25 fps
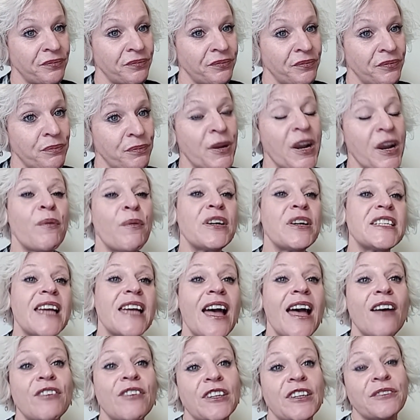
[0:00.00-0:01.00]
but I went to
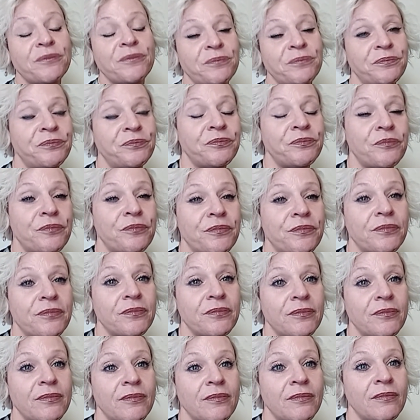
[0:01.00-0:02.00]
heaven.
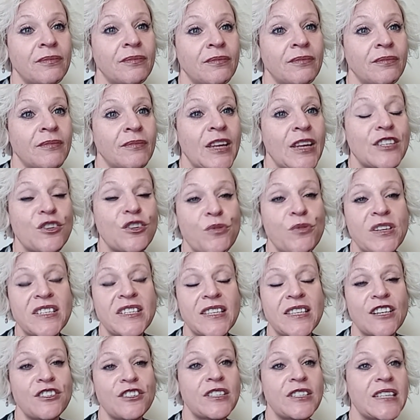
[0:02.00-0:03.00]
So is
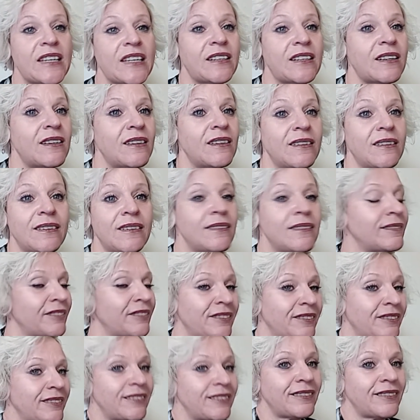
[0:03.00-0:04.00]
there sin?
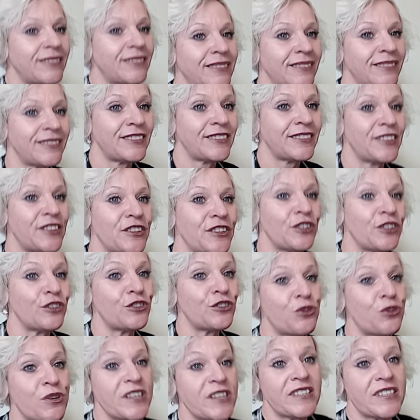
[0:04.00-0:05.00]
Your
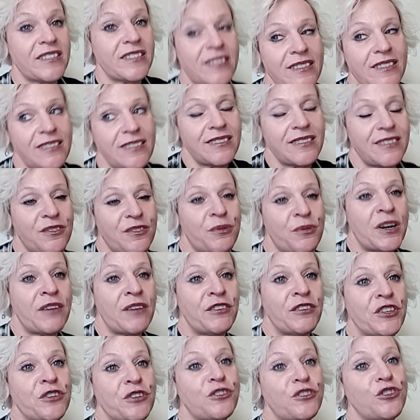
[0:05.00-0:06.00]
choice, whatever
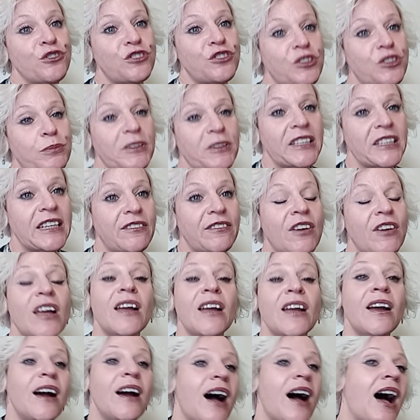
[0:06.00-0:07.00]
you choose to believe.
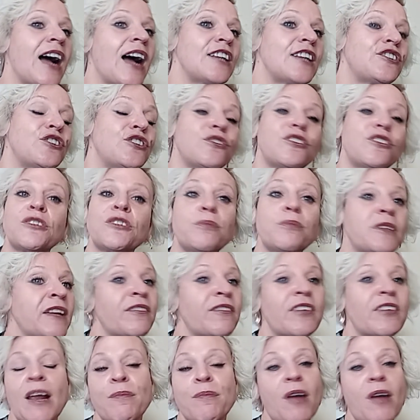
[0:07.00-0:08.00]
I choose to believe
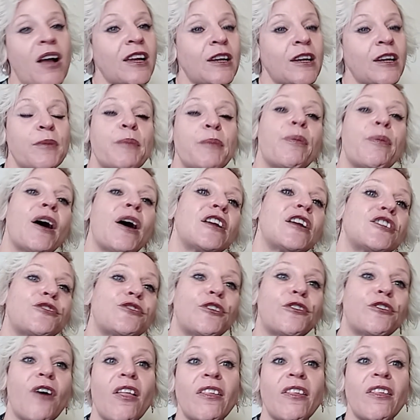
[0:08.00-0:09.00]
that I'm not going to be punished for
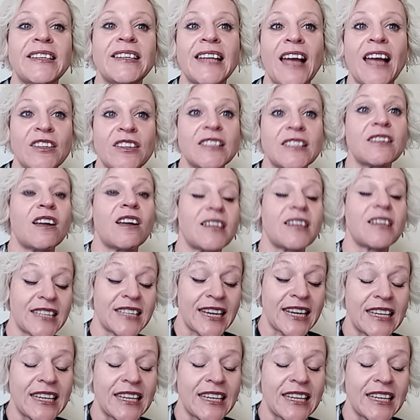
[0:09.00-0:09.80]
falling down as long as I